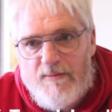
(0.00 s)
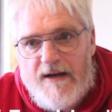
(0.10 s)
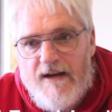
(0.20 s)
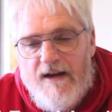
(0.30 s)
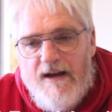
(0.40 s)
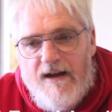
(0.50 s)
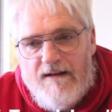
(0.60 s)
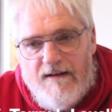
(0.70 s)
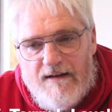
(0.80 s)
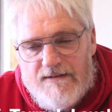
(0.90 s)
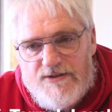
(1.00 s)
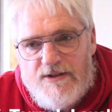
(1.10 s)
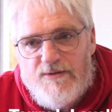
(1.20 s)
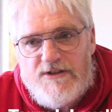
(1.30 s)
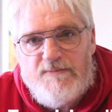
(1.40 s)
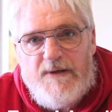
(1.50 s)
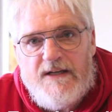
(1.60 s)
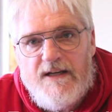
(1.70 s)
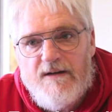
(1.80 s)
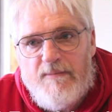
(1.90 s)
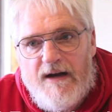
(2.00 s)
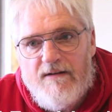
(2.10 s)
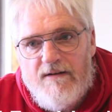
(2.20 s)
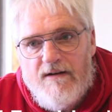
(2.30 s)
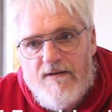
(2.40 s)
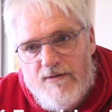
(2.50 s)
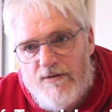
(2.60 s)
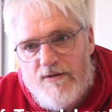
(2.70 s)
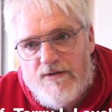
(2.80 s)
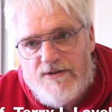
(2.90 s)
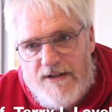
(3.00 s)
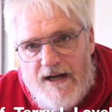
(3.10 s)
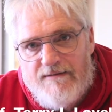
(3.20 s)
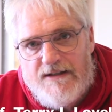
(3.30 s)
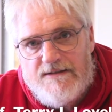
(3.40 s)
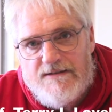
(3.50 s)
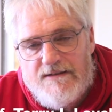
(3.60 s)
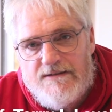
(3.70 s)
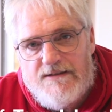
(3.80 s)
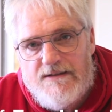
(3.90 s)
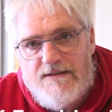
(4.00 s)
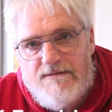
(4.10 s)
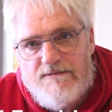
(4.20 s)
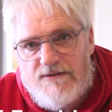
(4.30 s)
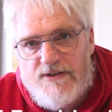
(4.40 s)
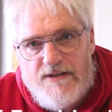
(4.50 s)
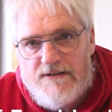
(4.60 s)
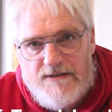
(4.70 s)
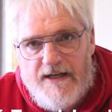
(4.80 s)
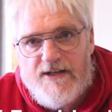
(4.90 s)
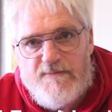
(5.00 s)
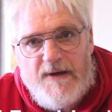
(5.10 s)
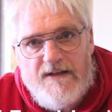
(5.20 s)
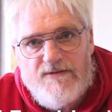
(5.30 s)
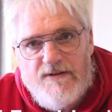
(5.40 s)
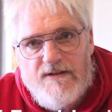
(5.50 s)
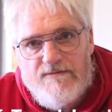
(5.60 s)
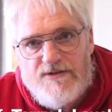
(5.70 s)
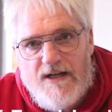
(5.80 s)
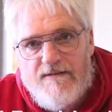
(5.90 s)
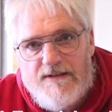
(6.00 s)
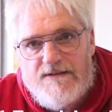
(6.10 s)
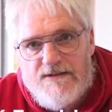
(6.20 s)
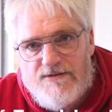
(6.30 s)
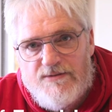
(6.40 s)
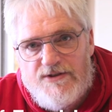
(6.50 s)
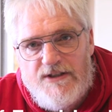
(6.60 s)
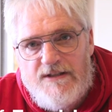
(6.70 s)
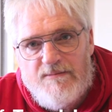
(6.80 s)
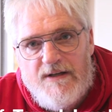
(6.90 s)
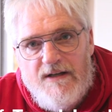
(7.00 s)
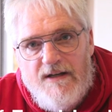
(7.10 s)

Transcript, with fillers: But uh, she was speaking about Hugo Chavez, and she she is an expatriate of Chavez's regime,